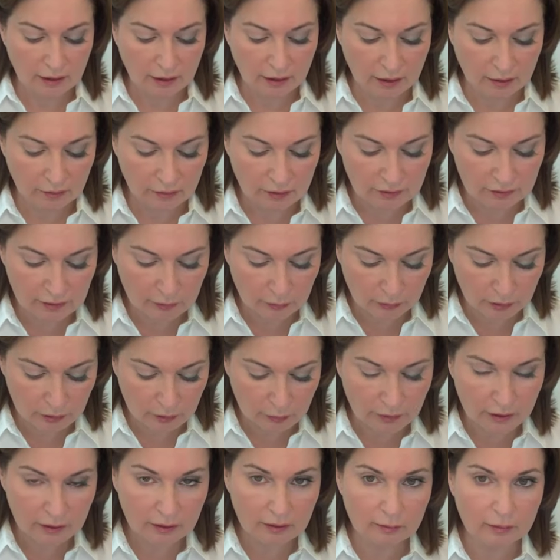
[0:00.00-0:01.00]
And this I'm going
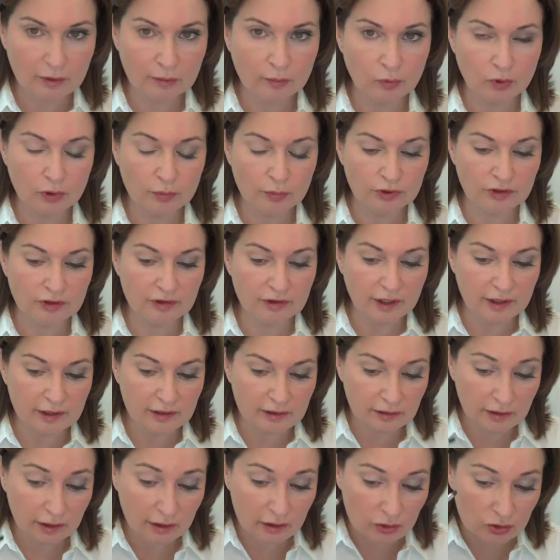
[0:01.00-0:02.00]
to be a little bit more
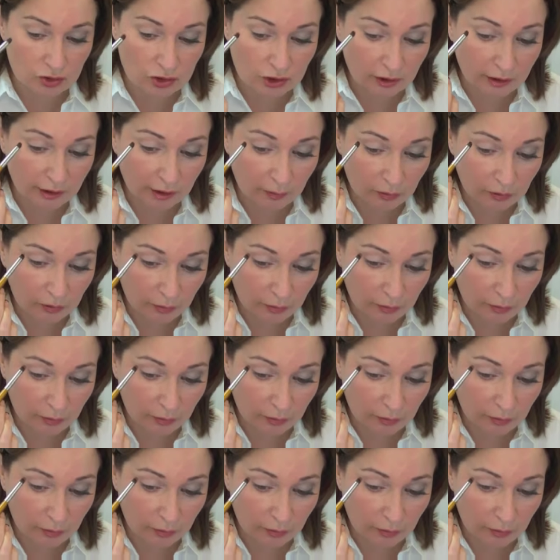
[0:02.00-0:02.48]
precise than I usually am,